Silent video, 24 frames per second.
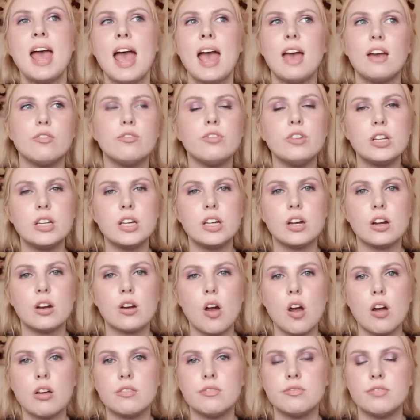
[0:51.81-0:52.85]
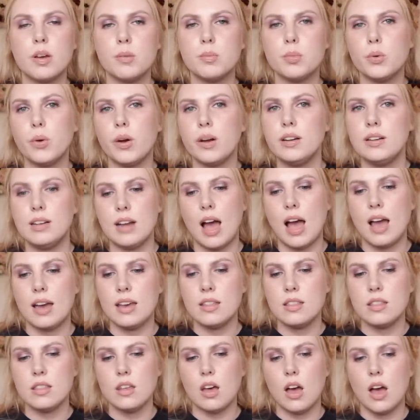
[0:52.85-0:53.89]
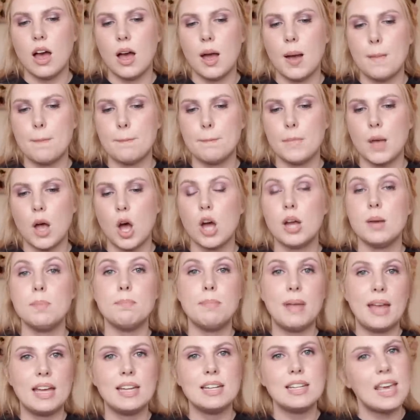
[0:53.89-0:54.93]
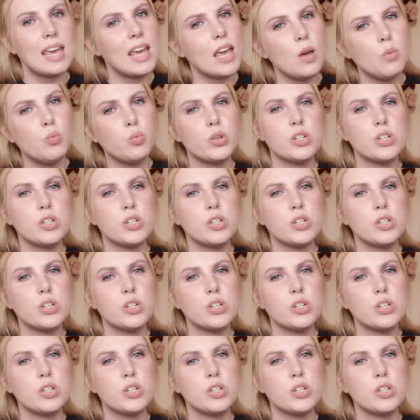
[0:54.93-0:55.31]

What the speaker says: Every year on February 9th on Bandcamp,